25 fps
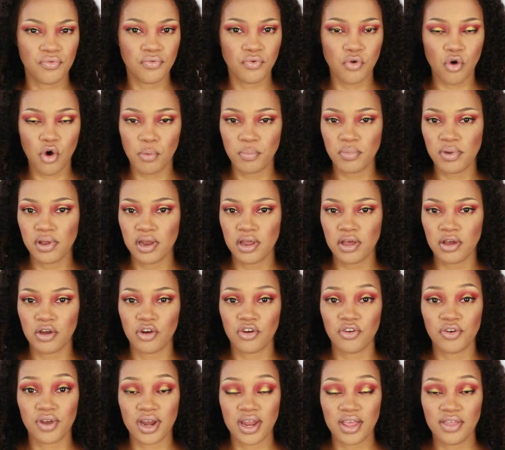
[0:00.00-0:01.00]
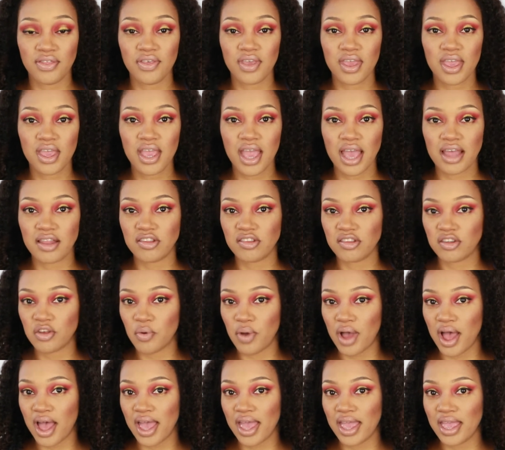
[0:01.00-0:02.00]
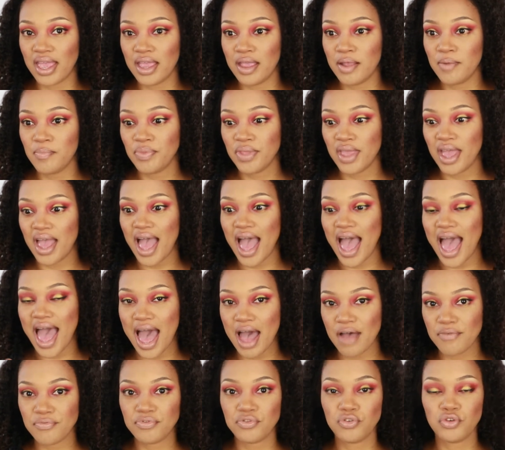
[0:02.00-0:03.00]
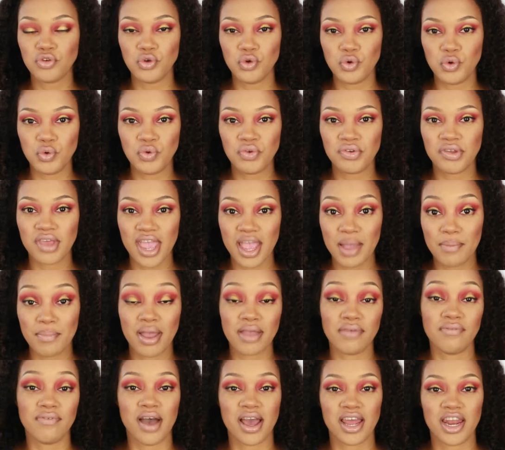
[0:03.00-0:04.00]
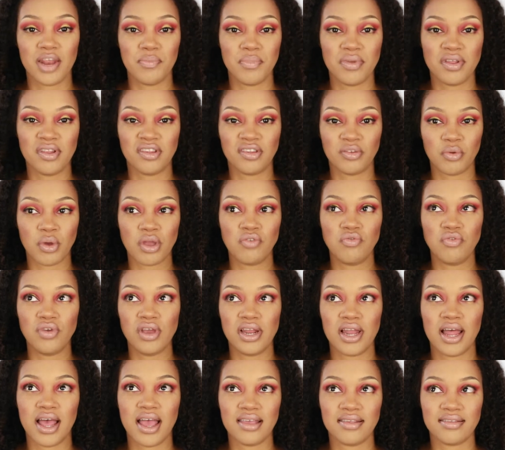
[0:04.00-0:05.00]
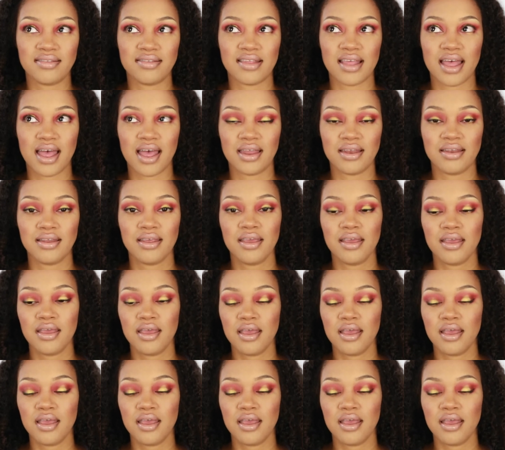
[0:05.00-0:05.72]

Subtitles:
formula or anything, and so I have to take my vitamins. So I realized that